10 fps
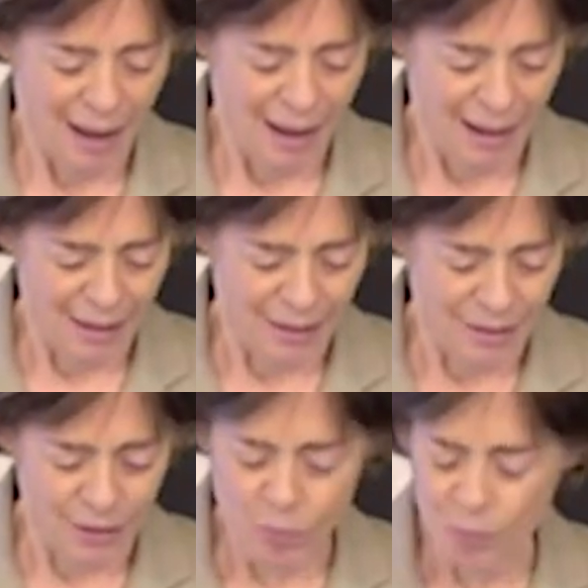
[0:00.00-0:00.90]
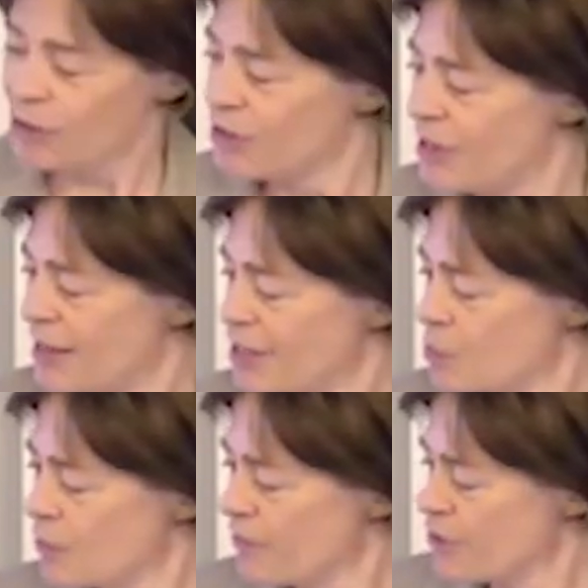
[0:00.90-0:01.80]
and our speaker today is
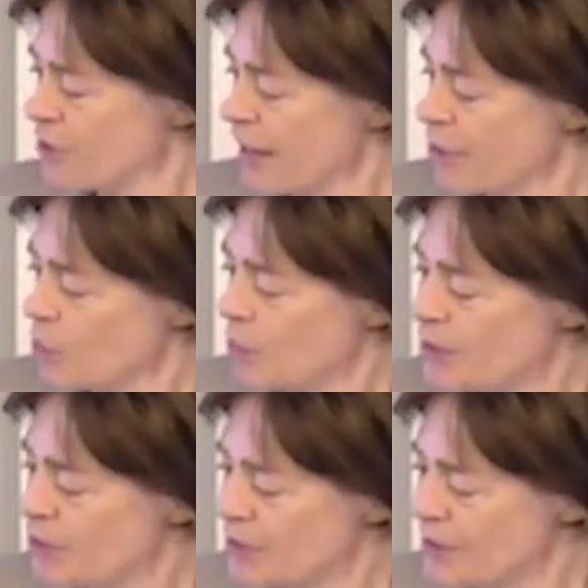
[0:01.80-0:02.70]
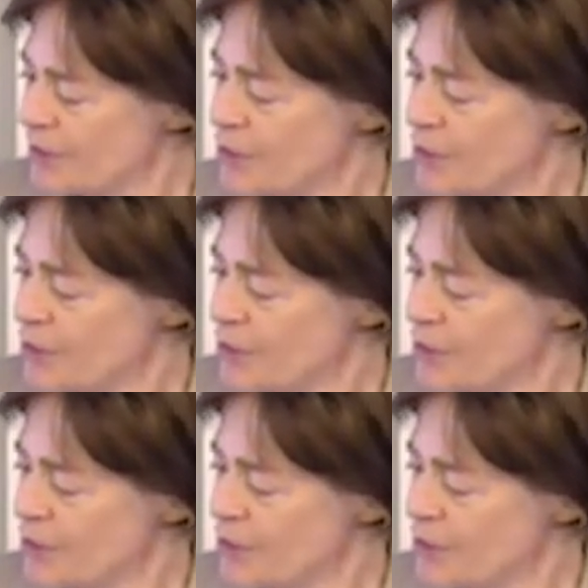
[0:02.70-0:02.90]
Professor Carole Petersen,